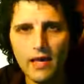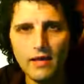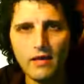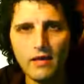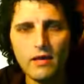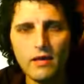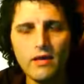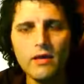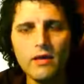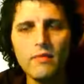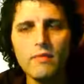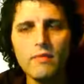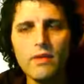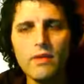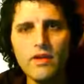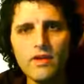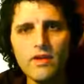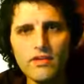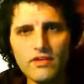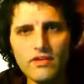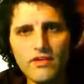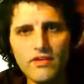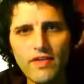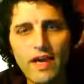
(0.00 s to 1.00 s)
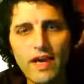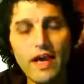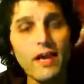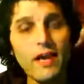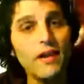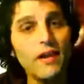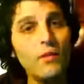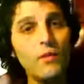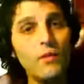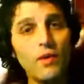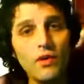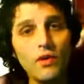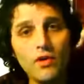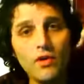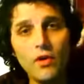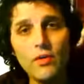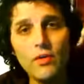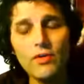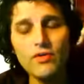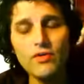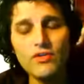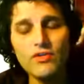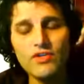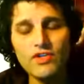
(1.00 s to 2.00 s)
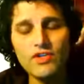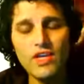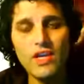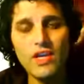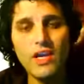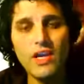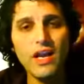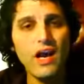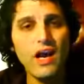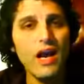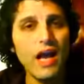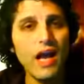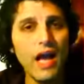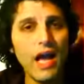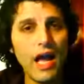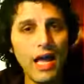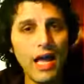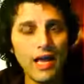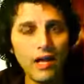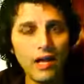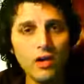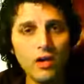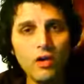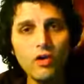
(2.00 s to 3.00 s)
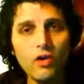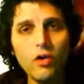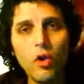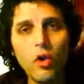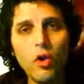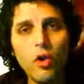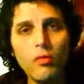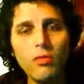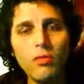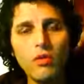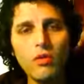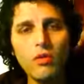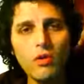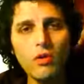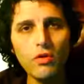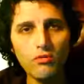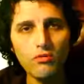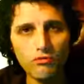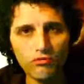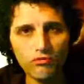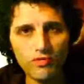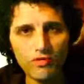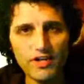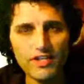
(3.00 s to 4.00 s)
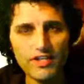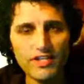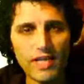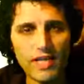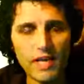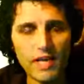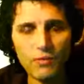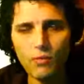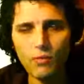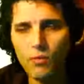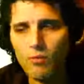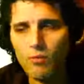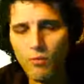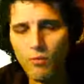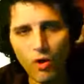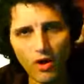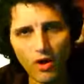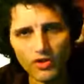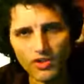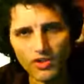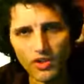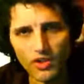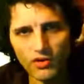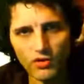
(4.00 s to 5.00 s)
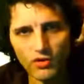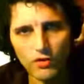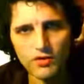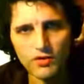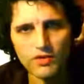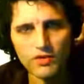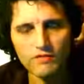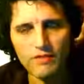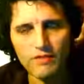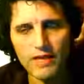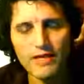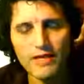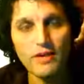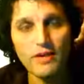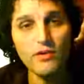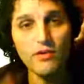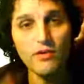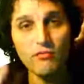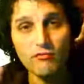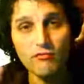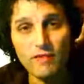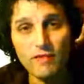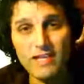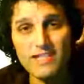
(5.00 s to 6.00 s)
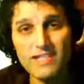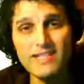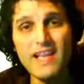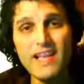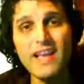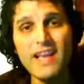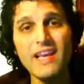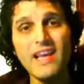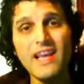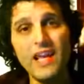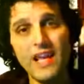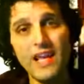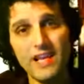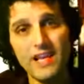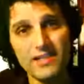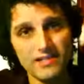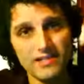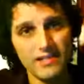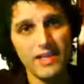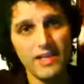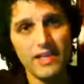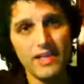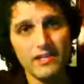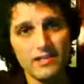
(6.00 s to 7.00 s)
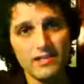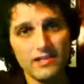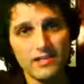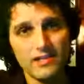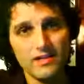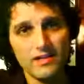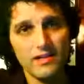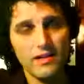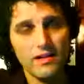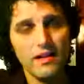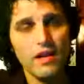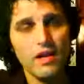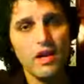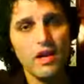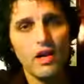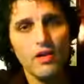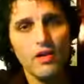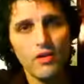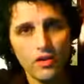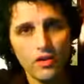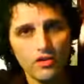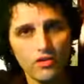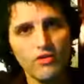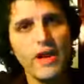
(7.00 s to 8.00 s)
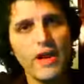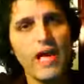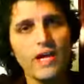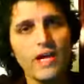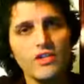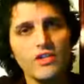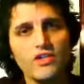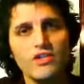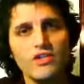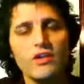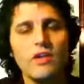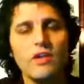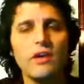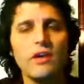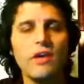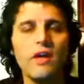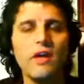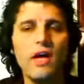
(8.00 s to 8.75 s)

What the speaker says: And because of that, we are going to see a global reset. We're marching towards it right now. The reset is this, the crash.